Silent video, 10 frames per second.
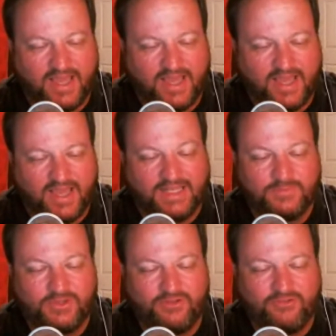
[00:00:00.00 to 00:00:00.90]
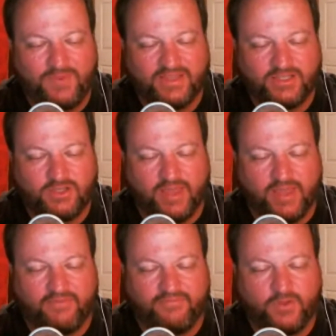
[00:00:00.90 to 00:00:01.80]
I like the move by the
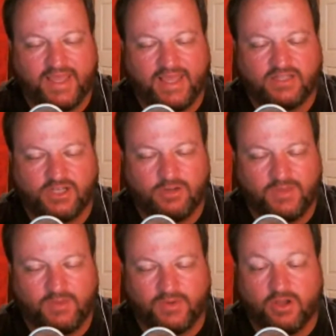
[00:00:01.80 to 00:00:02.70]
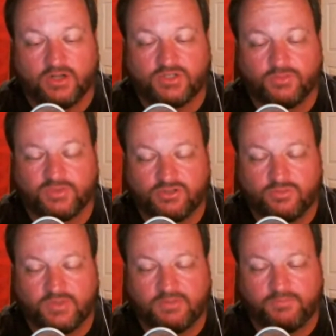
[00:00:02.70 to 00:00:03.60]
UF voting out Jeremy in regards to
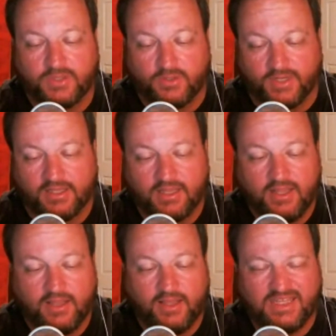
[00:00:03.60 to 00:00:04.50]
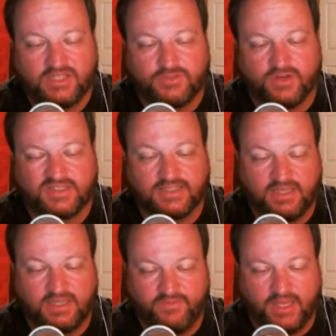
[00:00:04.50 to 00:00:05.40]
resuming building an interesting
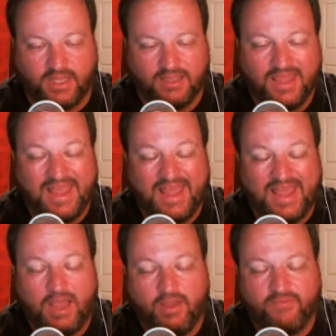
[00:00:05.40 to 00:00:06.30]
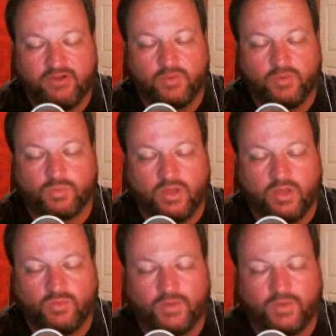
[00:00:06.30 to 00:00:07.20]
TV. However, it was
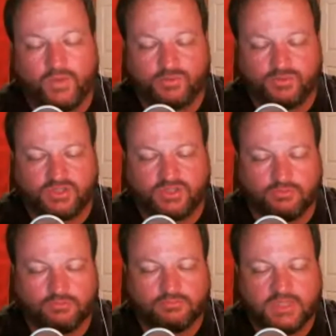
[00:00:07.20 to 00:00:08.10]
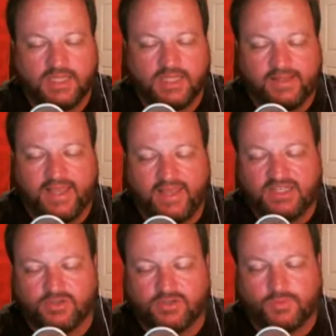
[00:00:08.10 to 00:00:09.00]
1 week too soon. Had
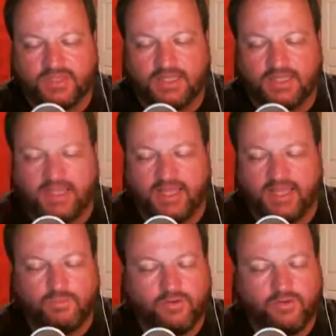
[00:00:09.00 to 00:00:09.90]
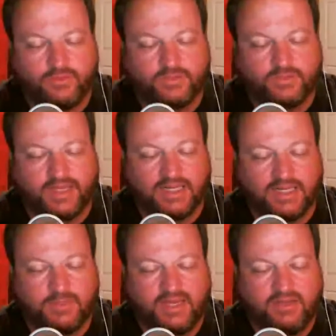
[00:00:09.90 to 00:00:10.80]
they struck with the alliance one more vote and
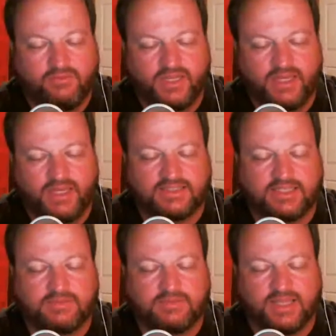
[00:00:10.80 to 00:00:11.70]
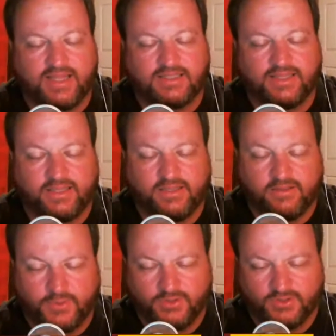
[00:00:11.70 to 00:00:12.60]
eliminated Reed, it seems likely they could have
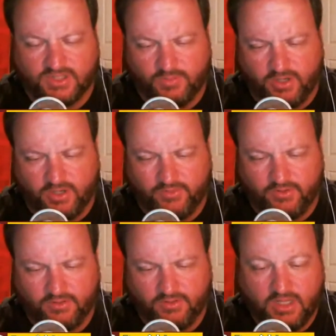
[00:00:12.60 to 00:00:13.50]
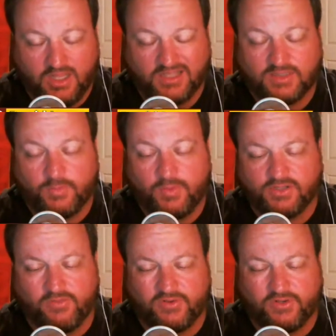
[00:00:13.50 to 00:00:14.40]
pulled someone else
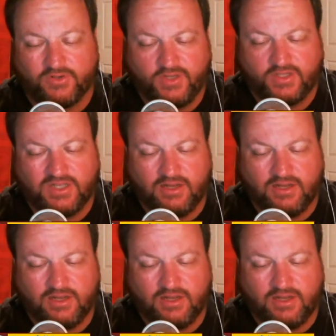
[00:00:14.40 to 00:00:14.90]
over to vote